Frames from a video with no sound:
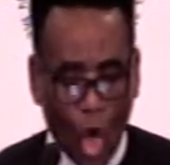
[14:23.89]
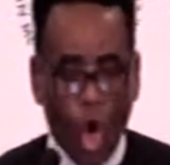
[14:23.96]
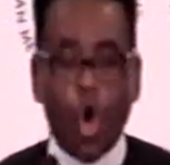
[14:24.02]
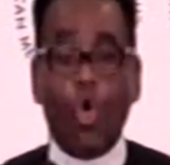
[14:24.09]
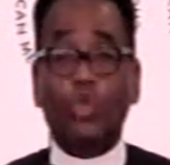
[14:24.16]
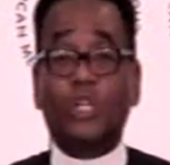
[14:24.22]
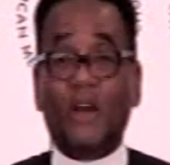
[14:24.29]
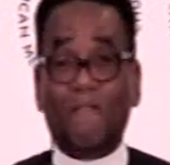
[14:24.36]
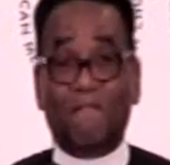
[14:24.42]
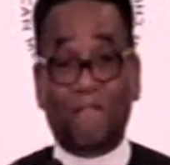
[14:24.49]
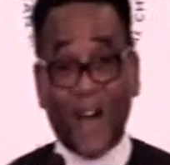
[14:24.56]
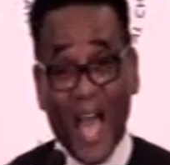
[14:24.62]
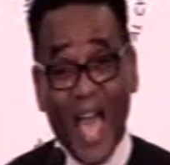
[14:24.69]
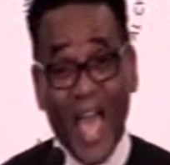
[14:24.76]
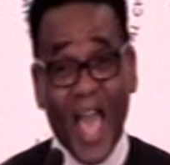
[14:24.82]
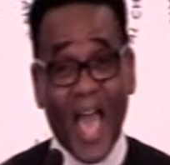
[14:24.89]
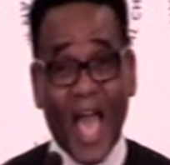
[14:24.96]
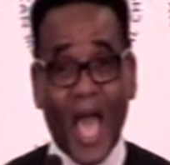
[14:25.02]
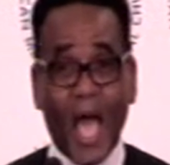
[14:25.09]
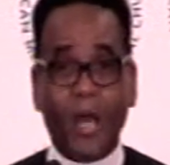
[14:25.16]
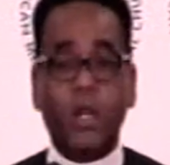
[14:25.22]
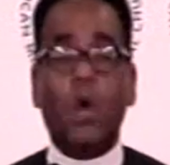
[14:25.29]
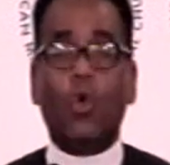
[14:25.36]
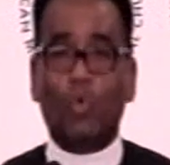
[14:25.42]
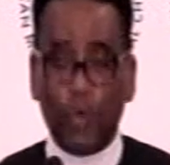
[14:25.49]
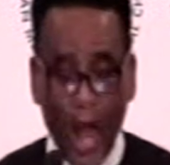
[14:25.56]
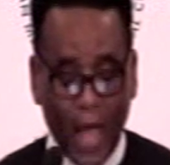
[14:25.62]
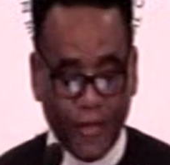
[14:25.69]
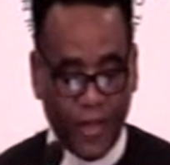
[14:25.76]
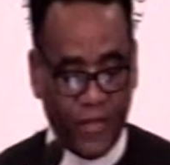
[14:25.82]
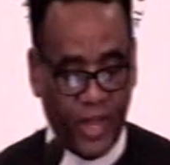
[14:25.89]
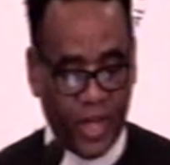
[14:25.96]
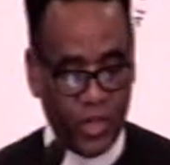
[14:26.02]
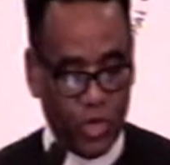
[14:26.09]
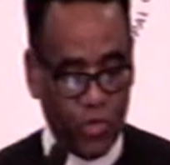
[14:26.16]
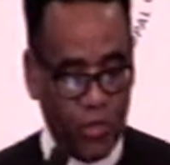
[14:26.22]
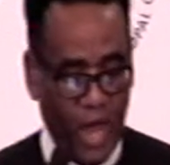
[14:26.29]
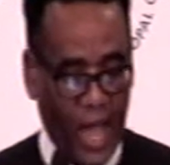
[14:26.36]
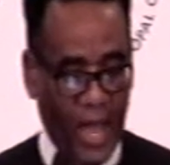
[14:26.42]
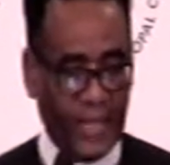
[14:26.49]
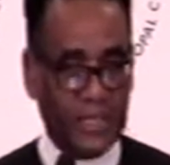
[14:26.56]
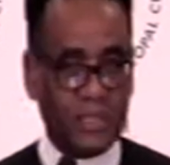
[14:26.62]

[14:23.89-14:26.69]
who divide rather than unite.